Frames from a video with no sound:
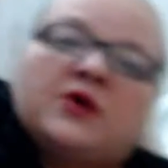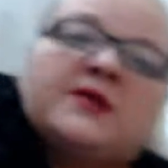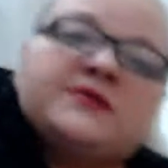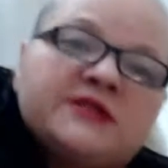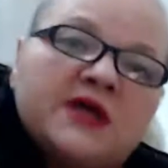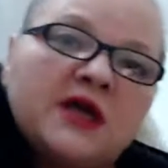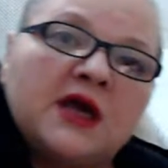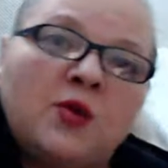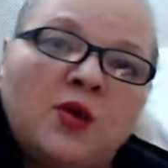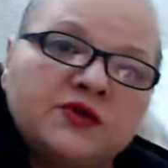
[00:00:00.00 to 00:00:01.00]
I'm saying,
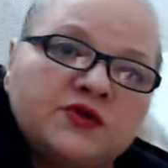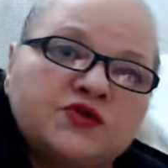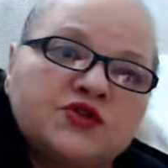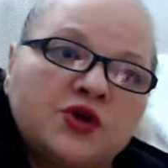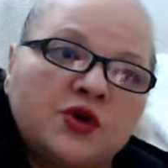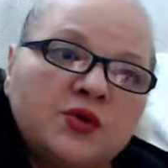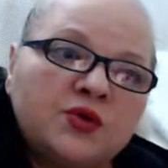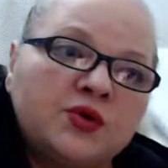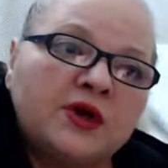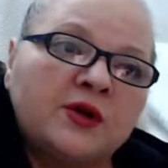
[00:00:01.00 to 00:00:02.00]
I want to show
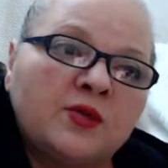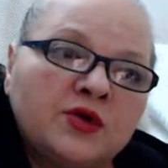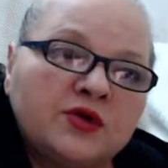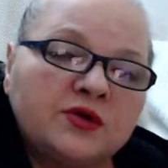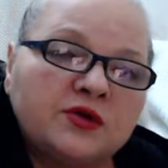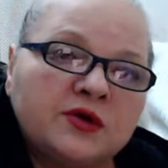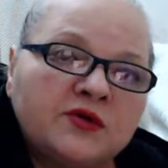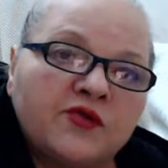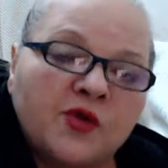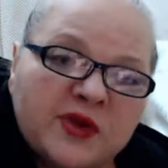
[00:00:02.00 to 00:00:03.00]
you, and I want,
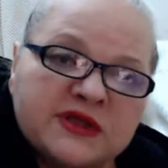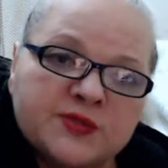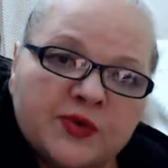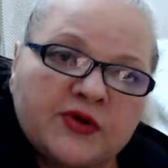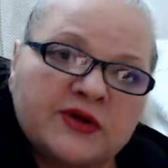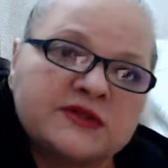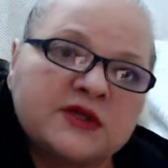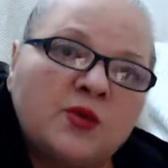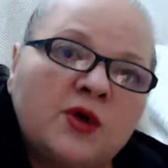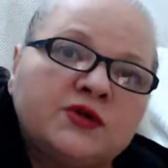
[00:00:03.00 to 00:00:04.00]
from experience,
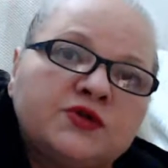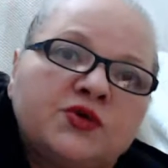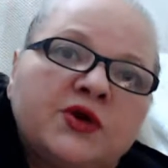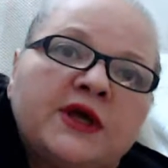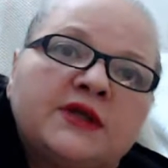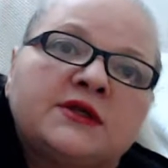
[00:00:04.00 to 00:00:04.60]
I want to get